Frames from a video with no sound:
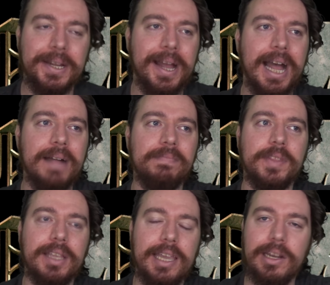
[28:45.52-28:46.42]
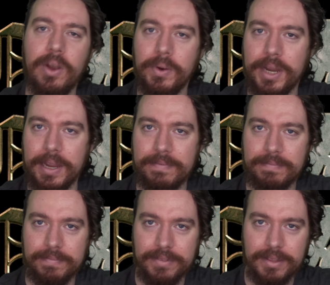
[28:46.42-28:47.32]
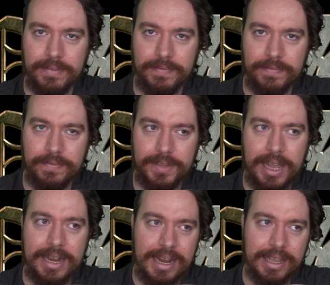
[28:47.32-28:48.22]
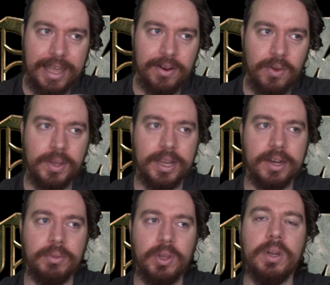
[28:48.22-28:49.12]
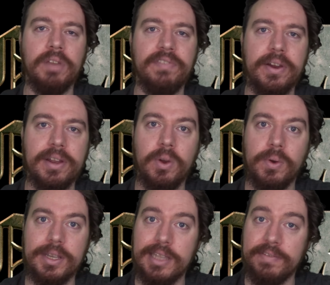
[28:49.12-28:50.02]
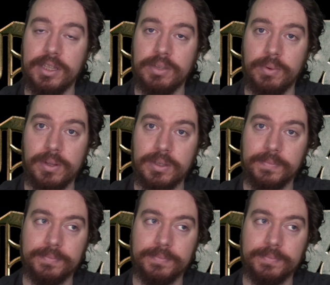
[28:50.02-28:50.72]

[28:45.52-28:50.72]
Um, Kid Loki and Alligator Loki are now the only variant Lokis left in this world.